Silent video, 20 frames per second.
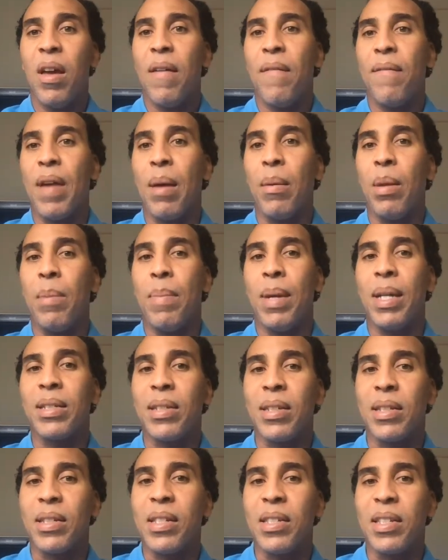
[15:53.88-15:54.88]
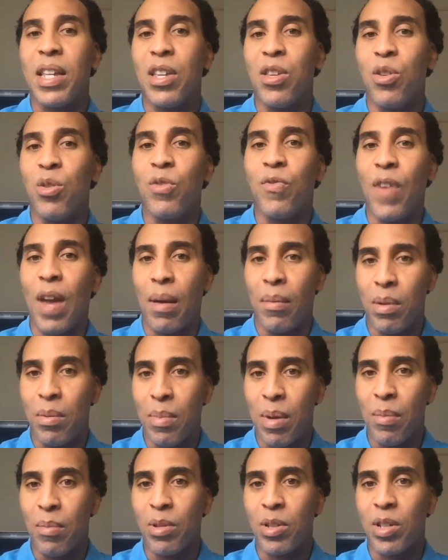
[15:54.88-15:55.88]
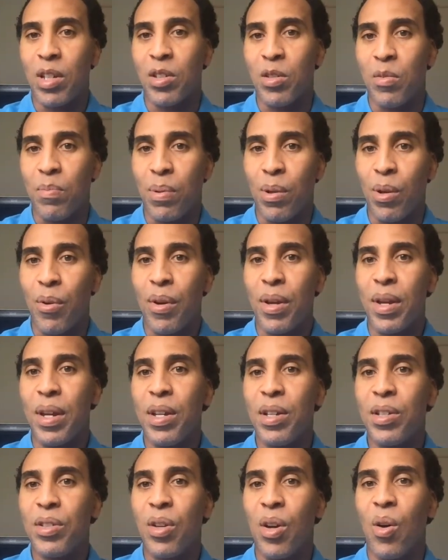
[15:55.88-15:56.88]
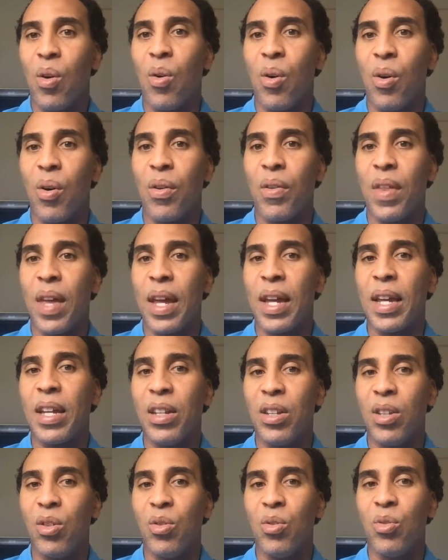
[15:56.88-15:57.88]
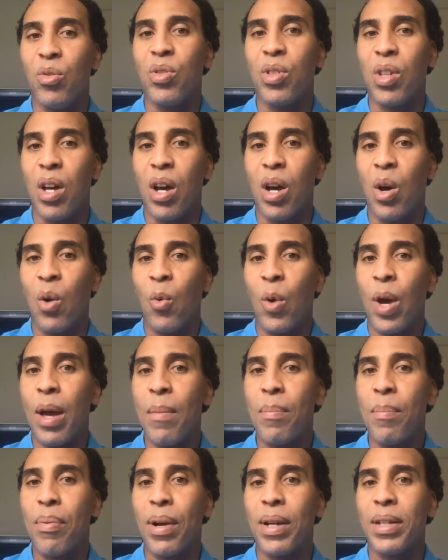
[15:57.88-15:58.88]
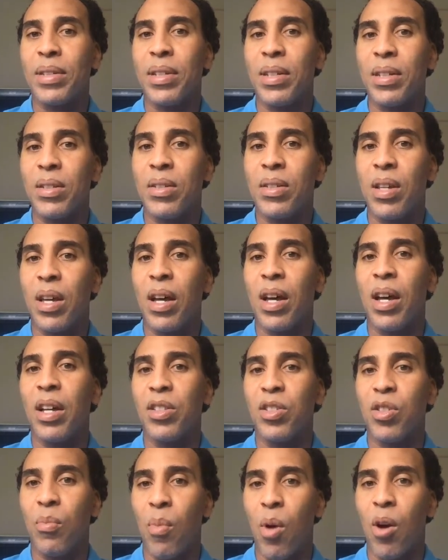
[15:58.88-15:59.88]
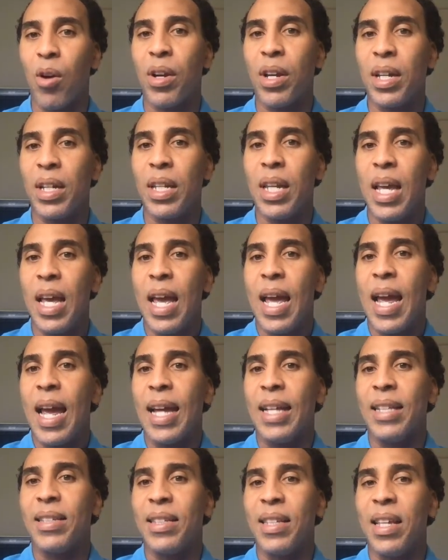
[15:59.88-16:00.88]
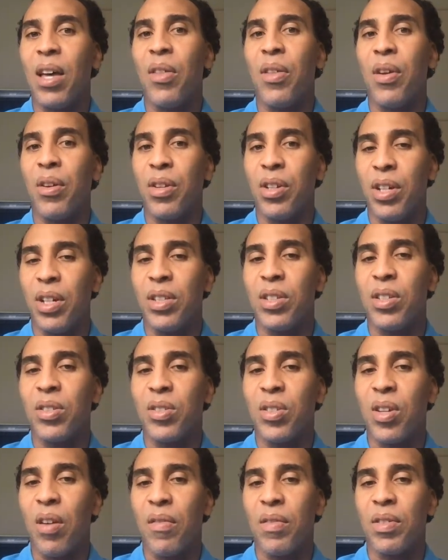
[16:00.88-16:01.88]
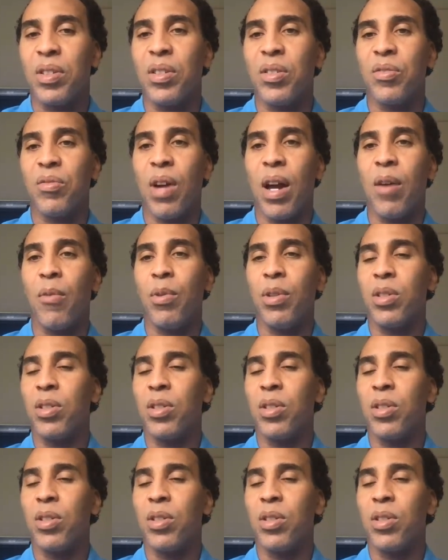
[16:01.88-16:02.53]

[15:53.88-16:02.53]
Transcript: Family businesses can use family members as employees, or they can use a uh, web presence uh, to market and sell their goods and services, right? We